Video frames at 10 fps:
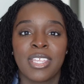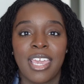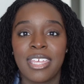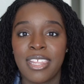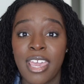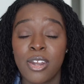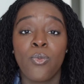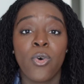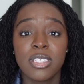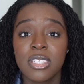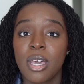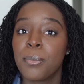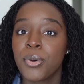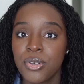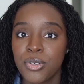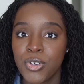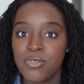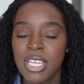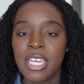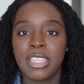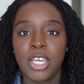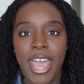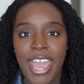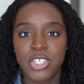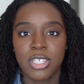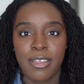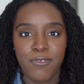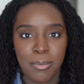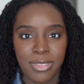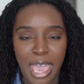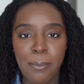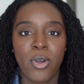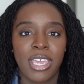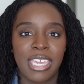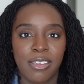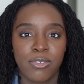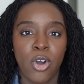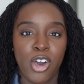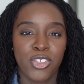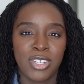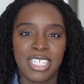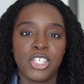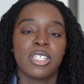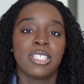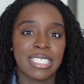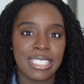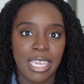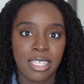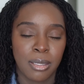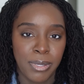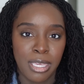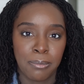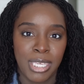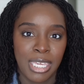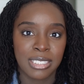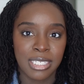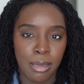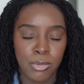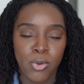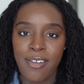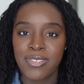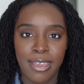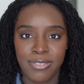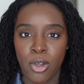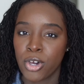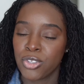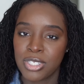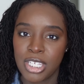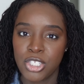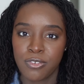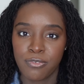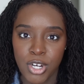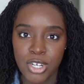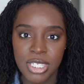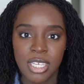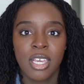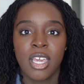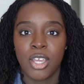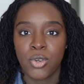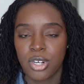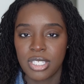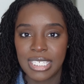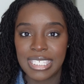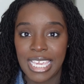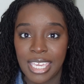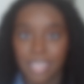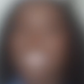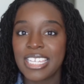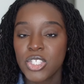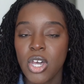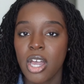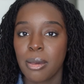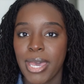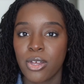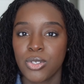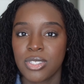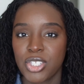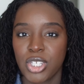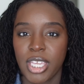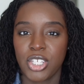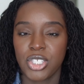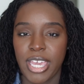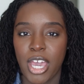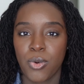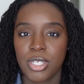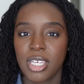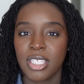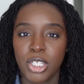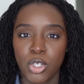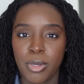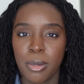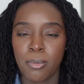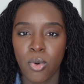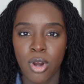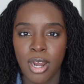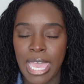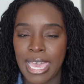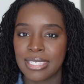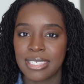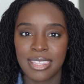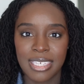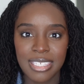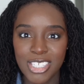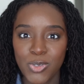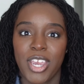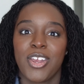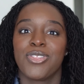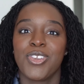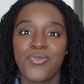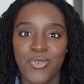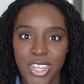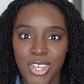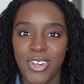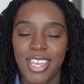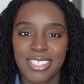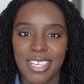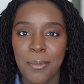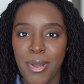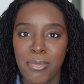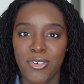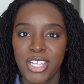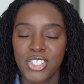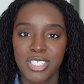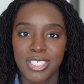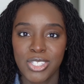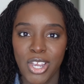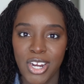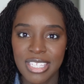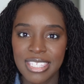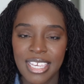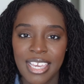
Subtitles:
And then once approved, they'll actually from that point give you authorization to take the PMP exam. You have to have that authorization first in order to take it. Let's talk about those education hours a little bit more, as this is where the real exam preparation starts.